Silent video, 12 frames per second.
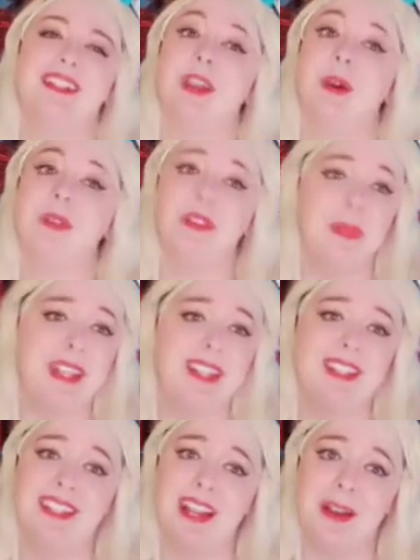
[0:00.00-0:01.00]
Don't be
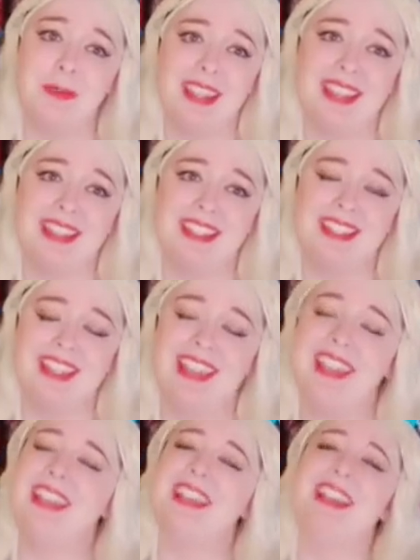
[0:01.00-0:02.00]
a dummy.
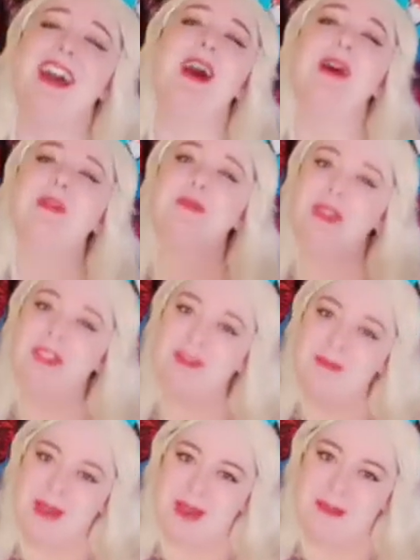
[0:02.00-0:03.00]
Come with
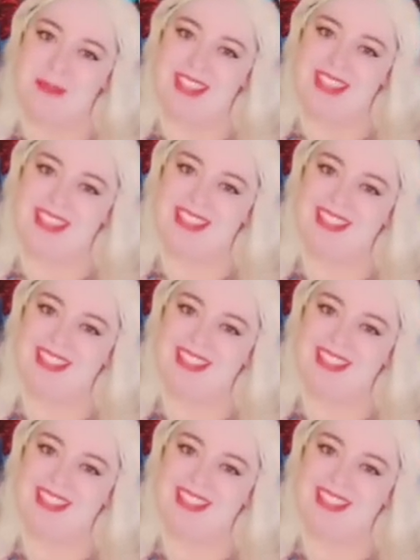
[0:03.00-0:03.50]
Mummy.